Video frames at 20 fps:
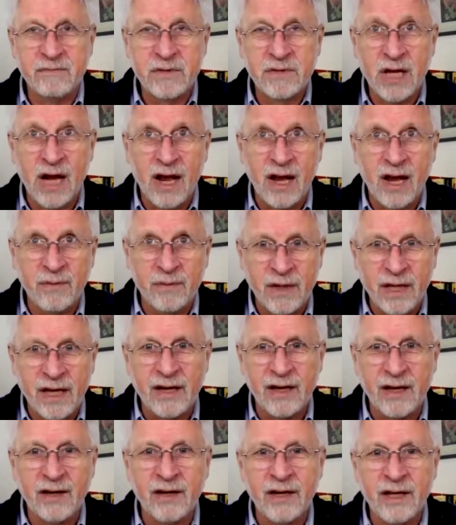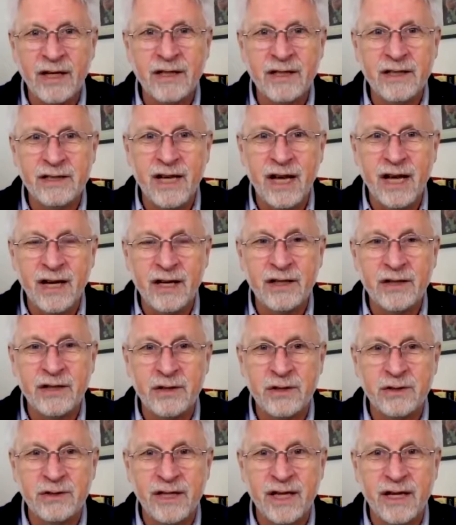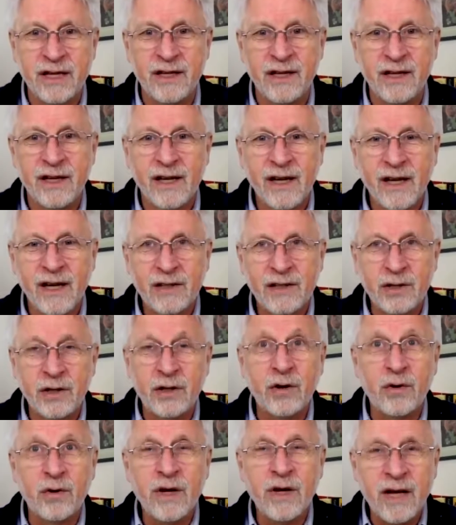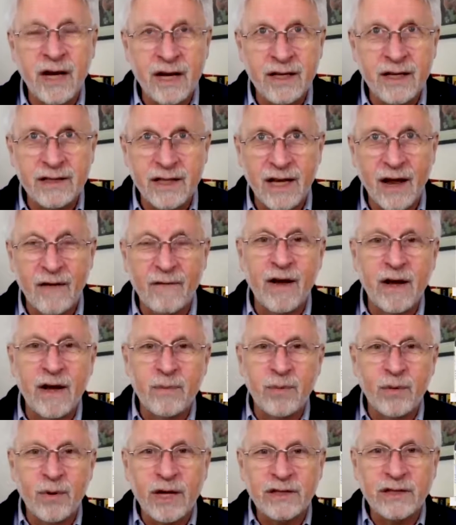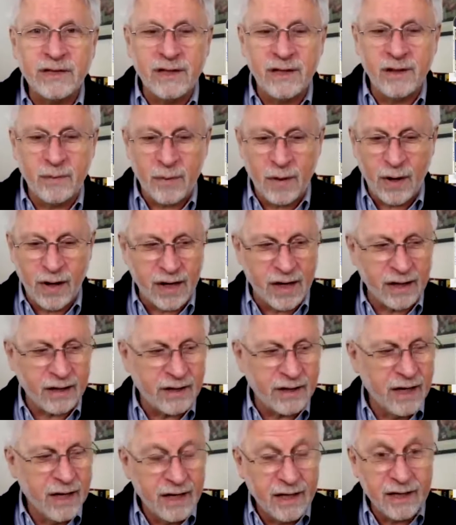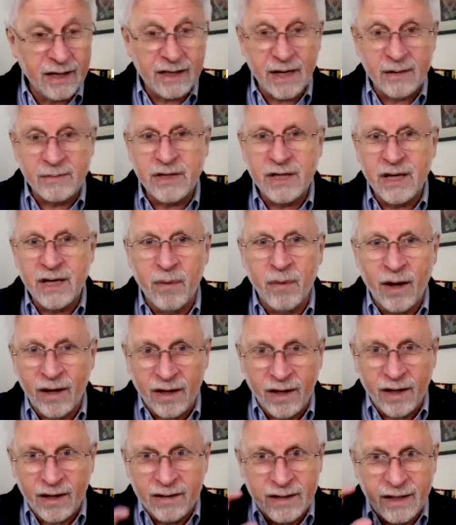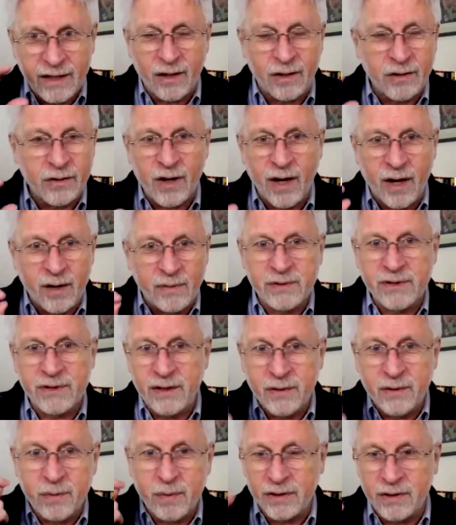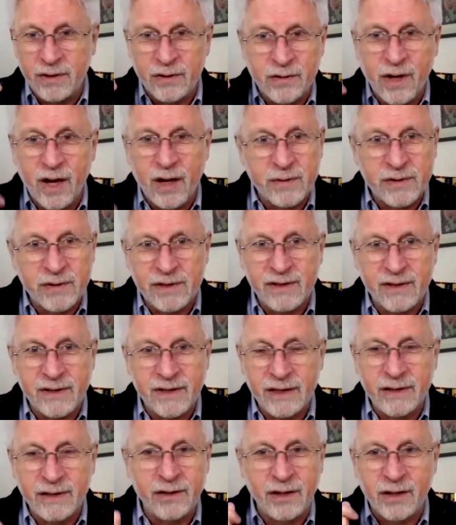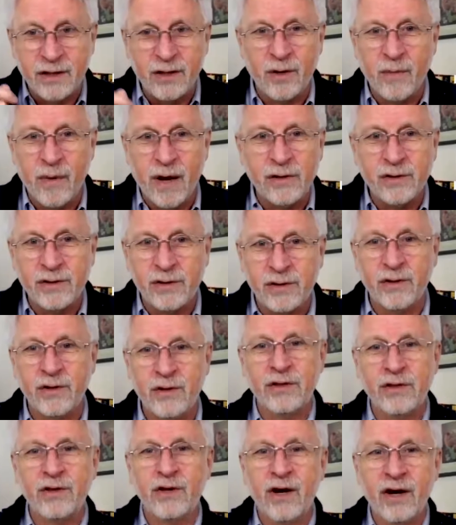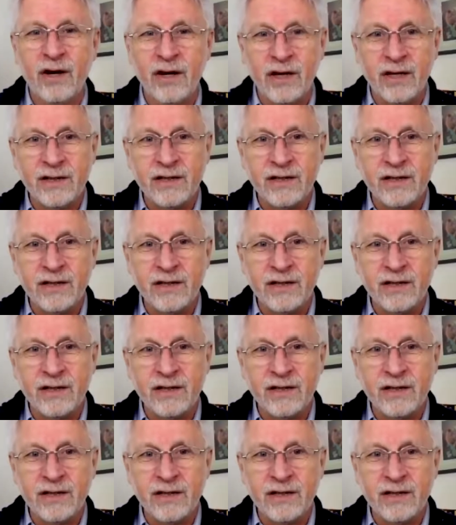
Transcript: time there, he decided to create a vibrational product. It comes in a bottle. There are drops, and you put the drops either in your mouth or on your heart.